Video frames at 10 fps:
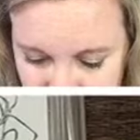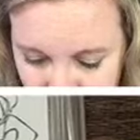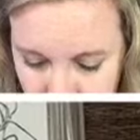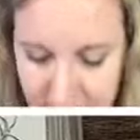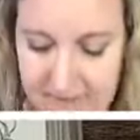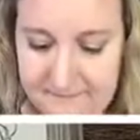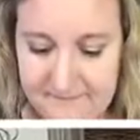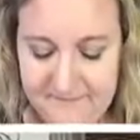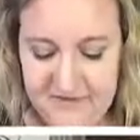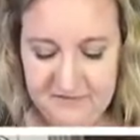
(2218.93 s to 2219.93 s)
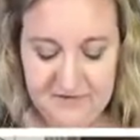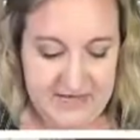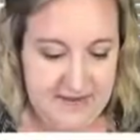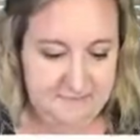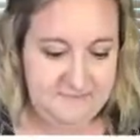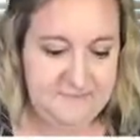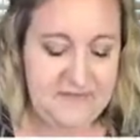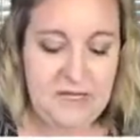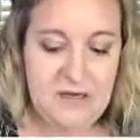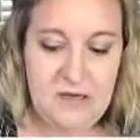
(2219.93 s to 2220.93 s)
you want for that.
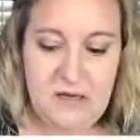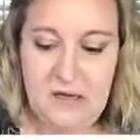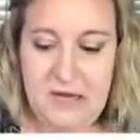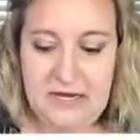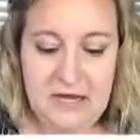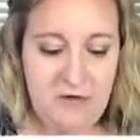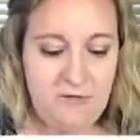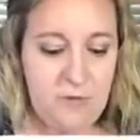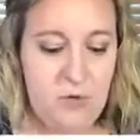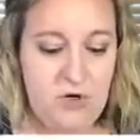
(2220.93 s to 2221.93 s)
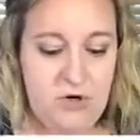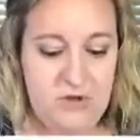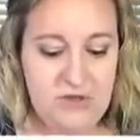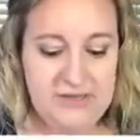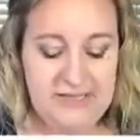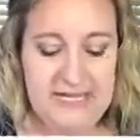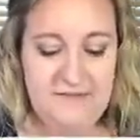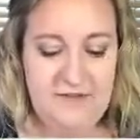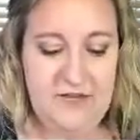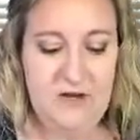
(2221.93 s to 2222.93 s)
Now for the
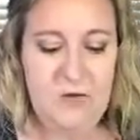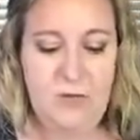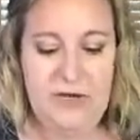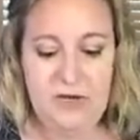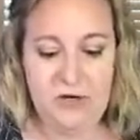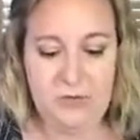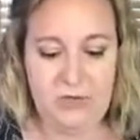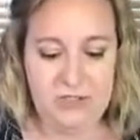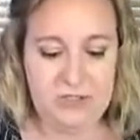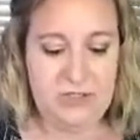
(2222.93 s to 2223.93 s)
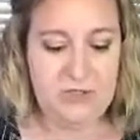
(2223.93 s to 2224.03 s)
leaf here, we are going to